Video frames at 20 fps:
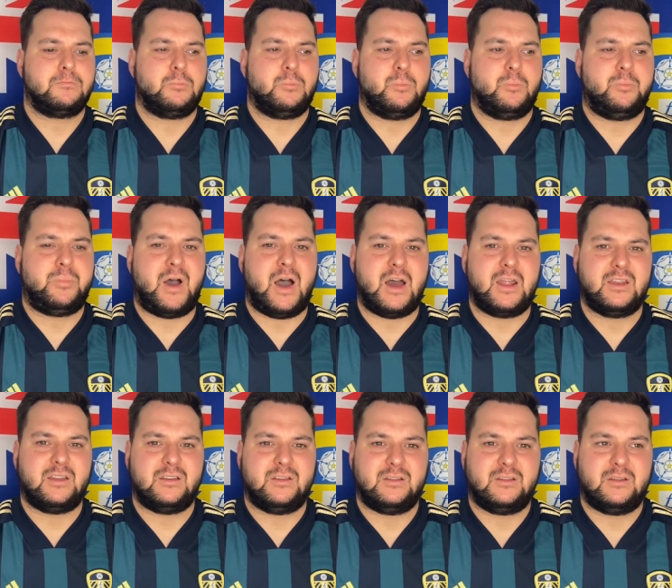But
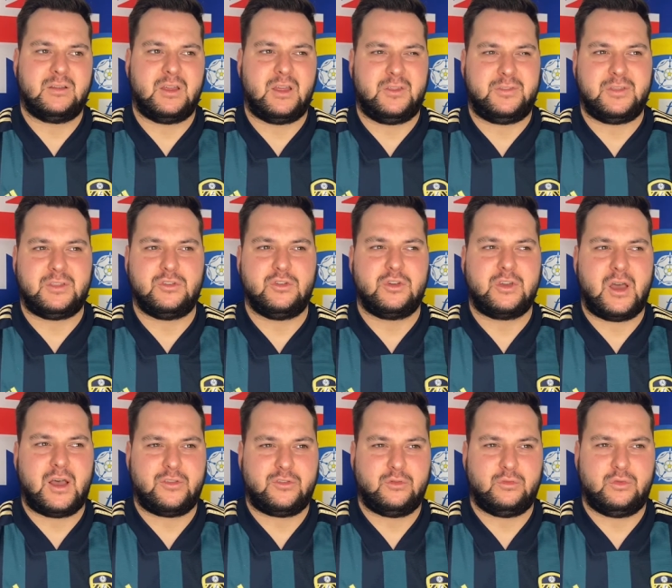I think
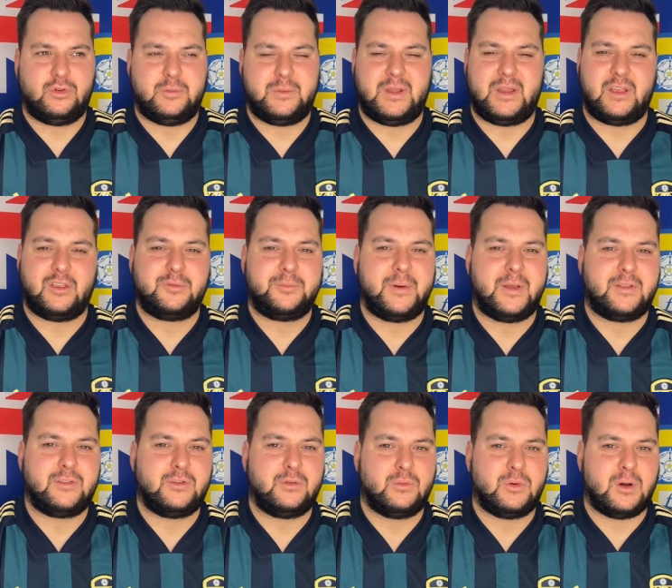Newcastle would have been
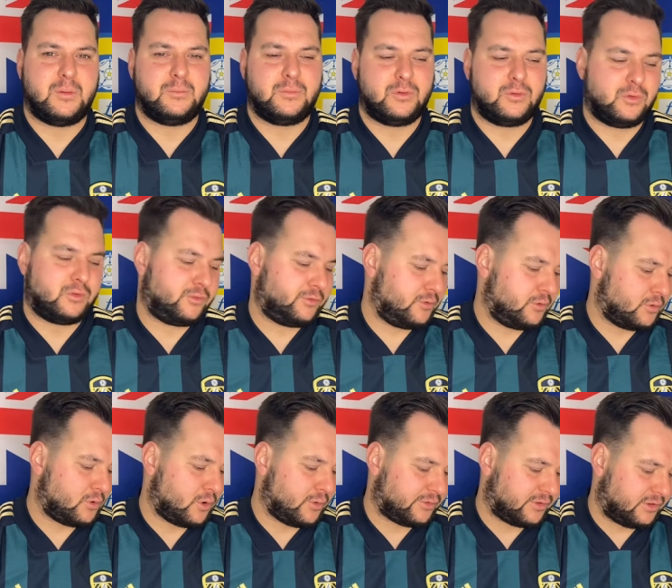expecting one. But look, two
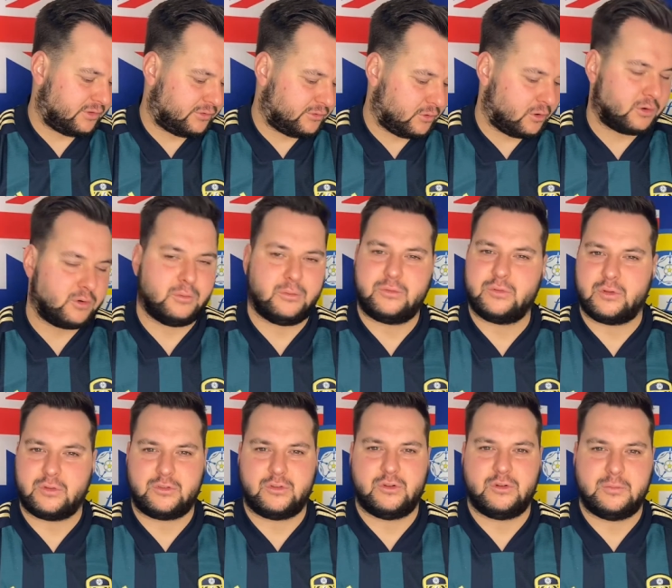goals against Tottenham is
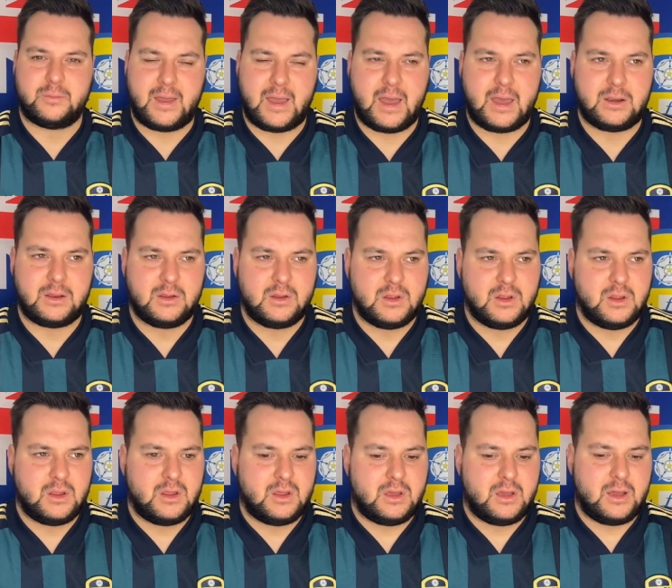not too bad.
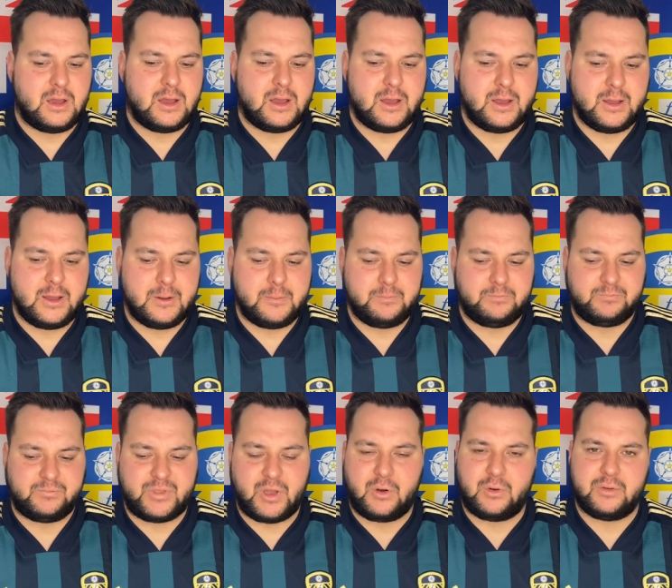
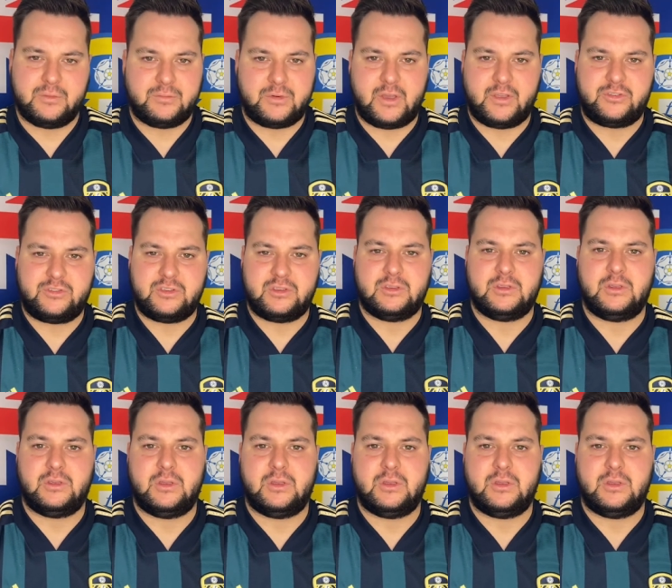They'll invest in